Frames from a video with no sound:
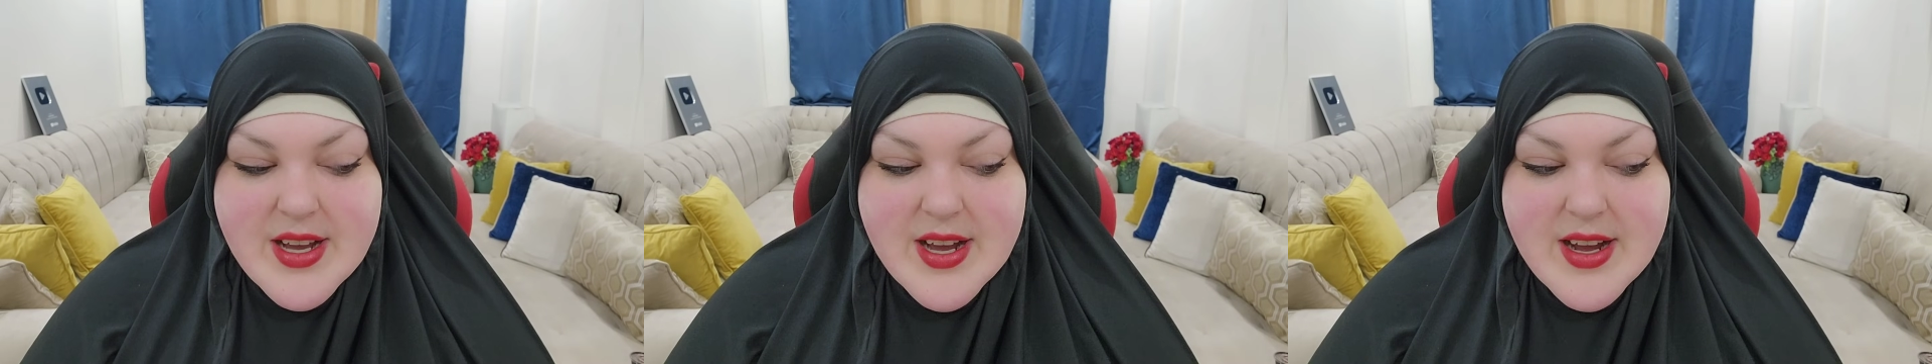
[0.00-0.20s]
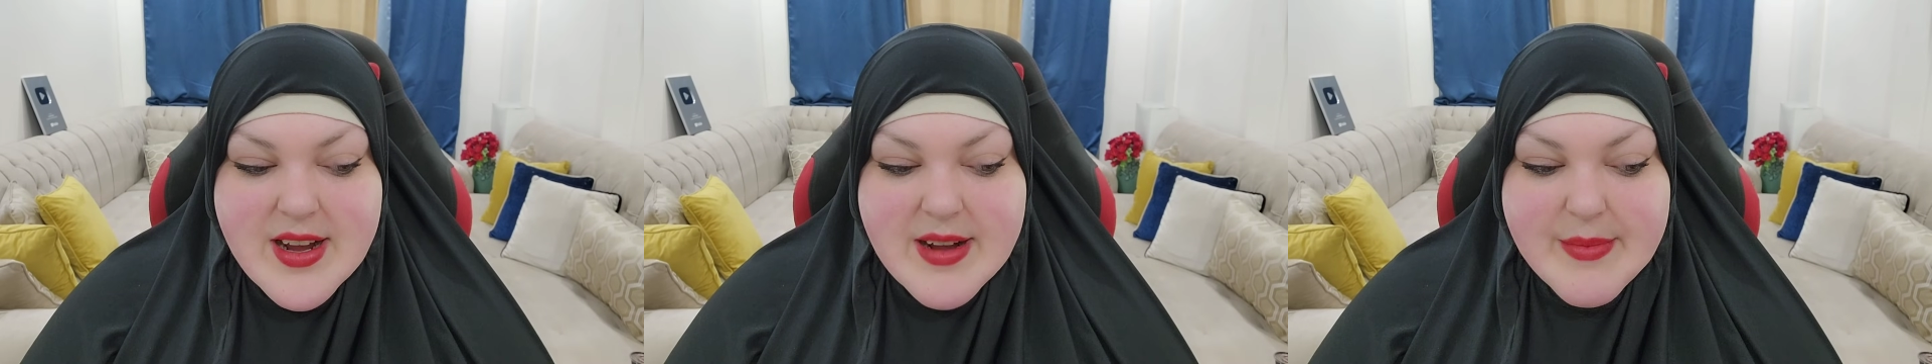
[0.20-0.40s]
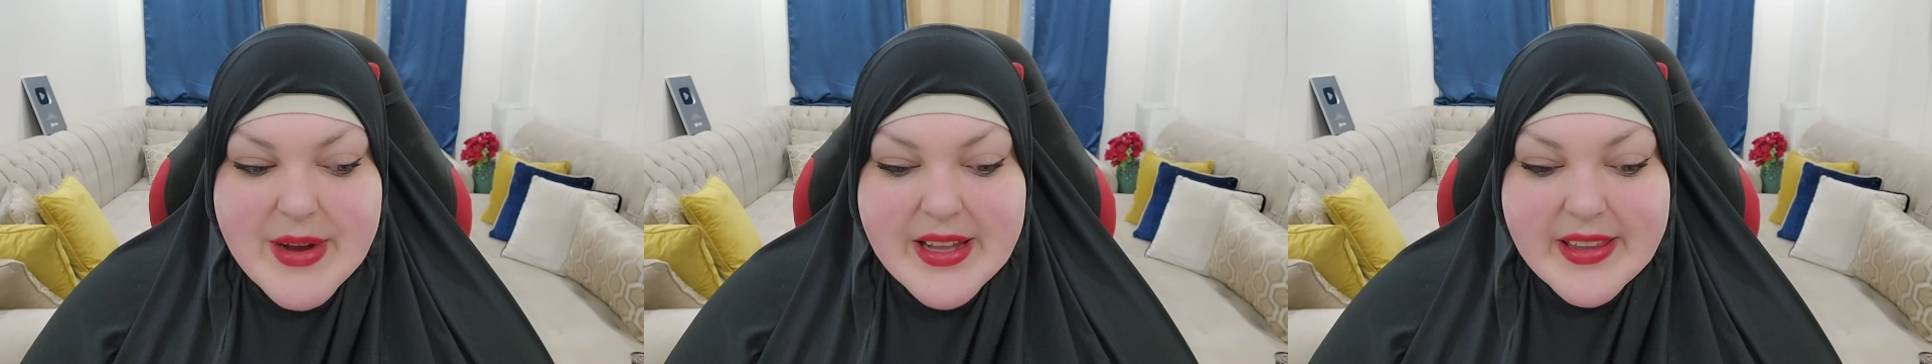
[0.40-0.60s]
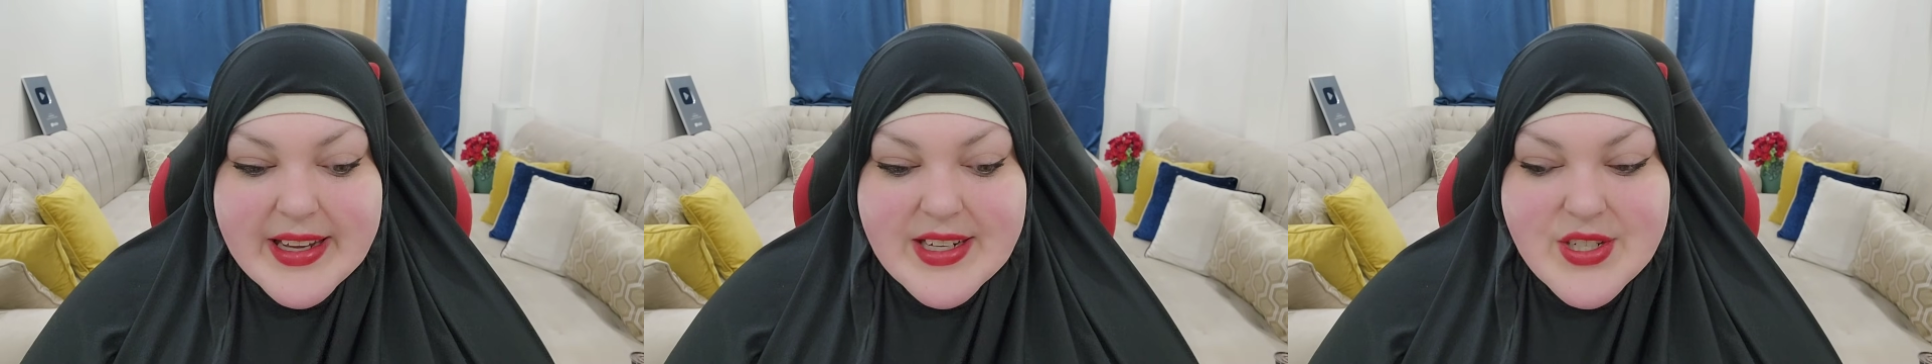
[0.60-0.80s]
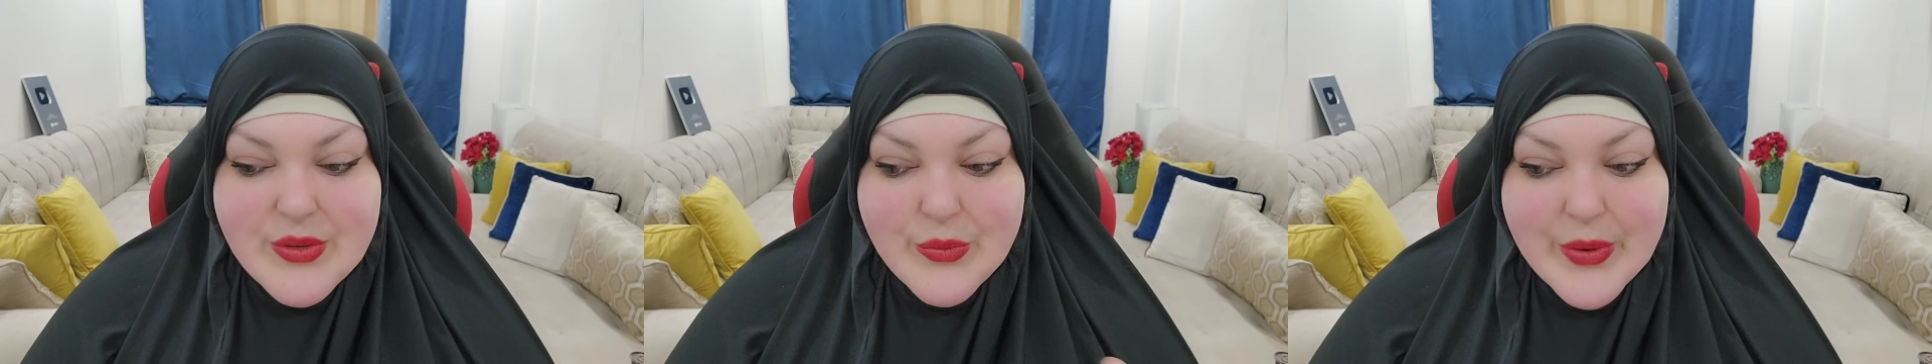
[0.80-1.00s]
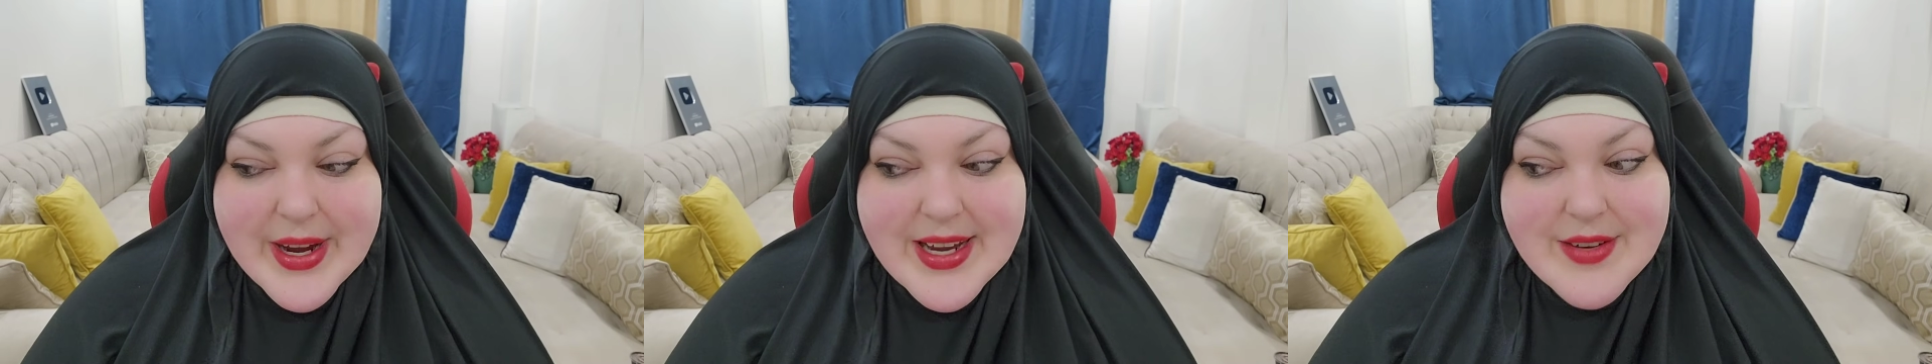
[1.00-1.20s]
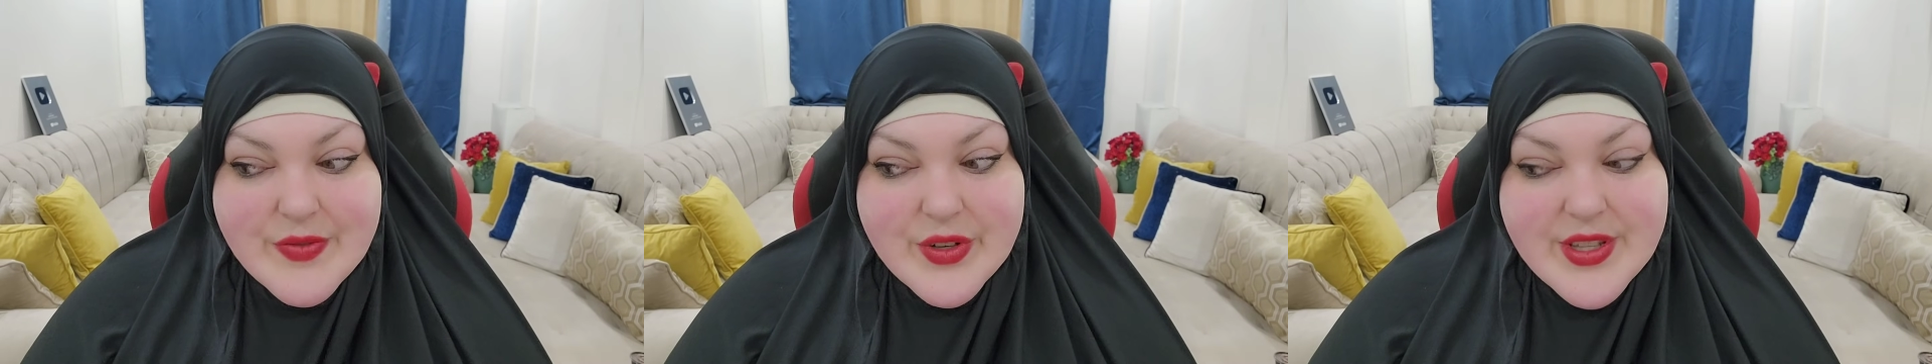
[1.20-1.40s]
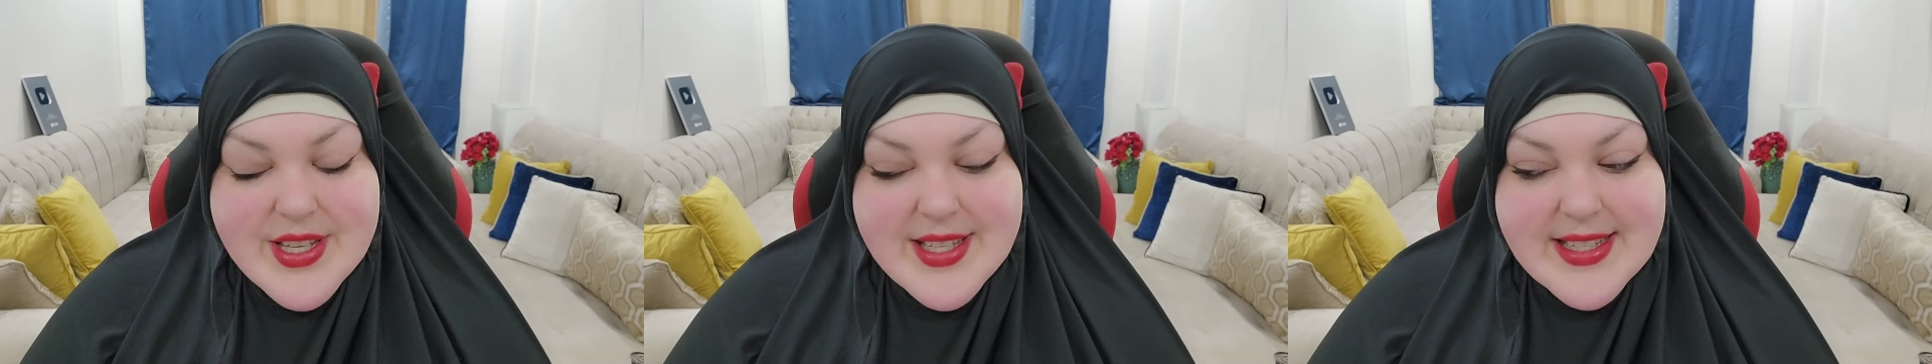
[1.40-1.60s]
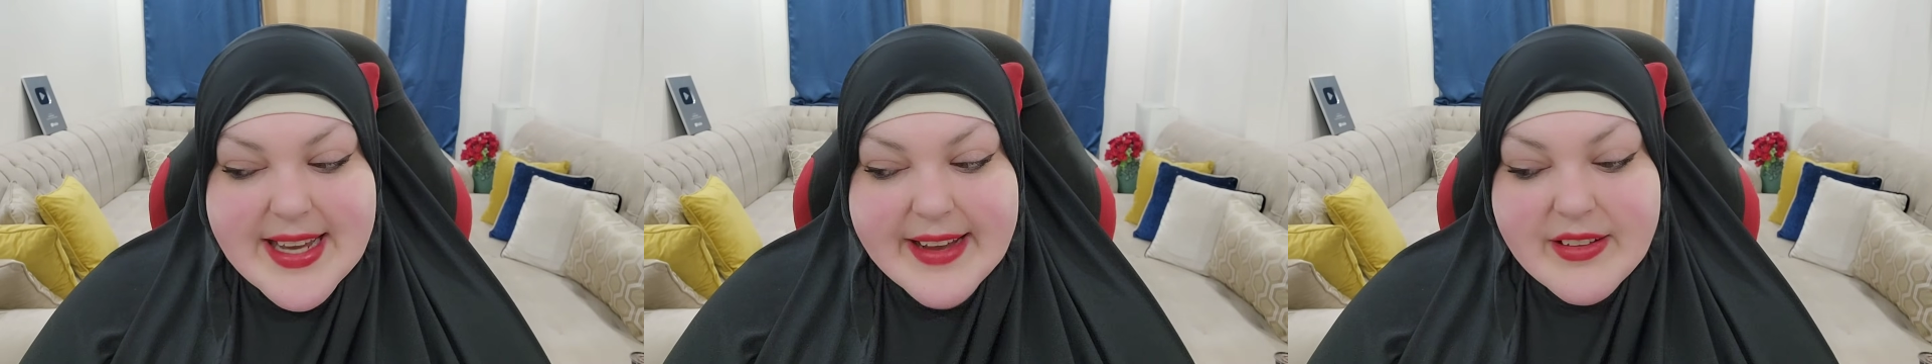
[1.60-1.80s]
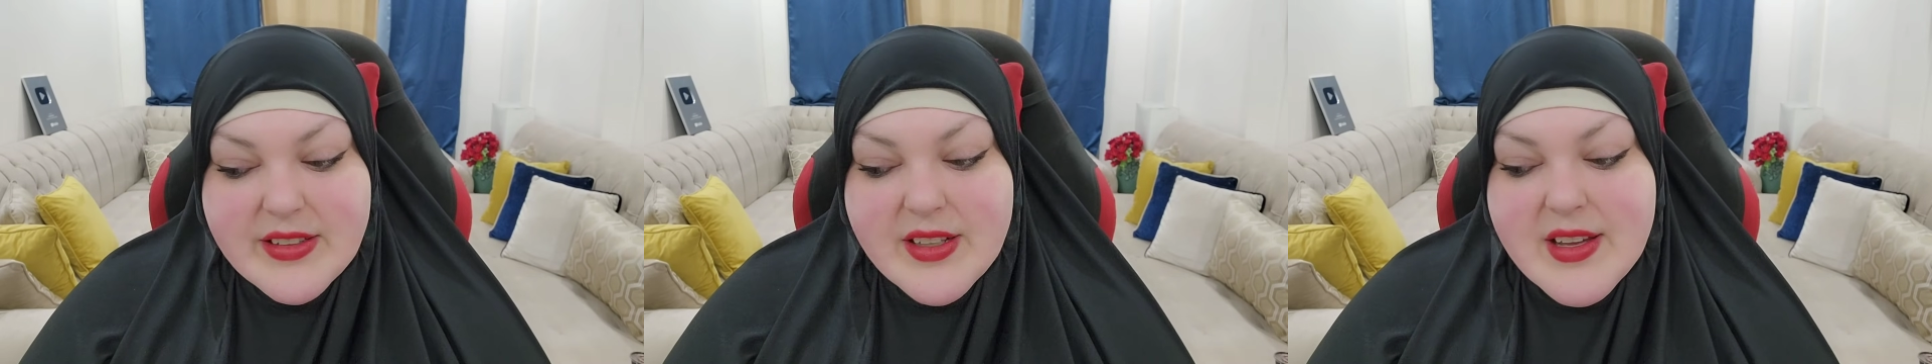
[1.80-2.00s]
I like to wait for the
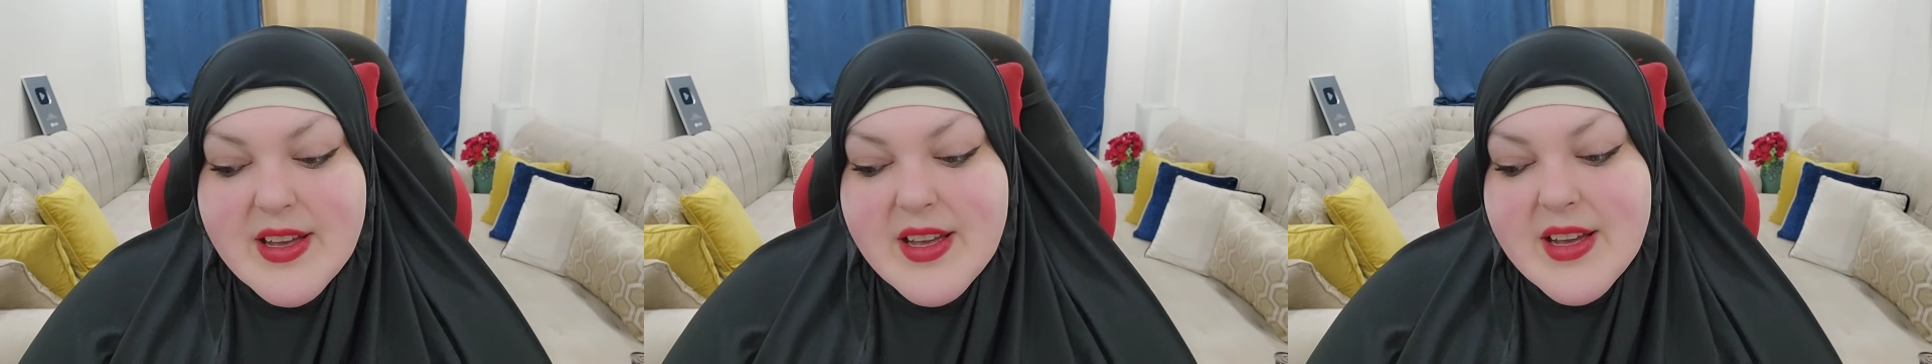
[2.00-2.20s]
sale,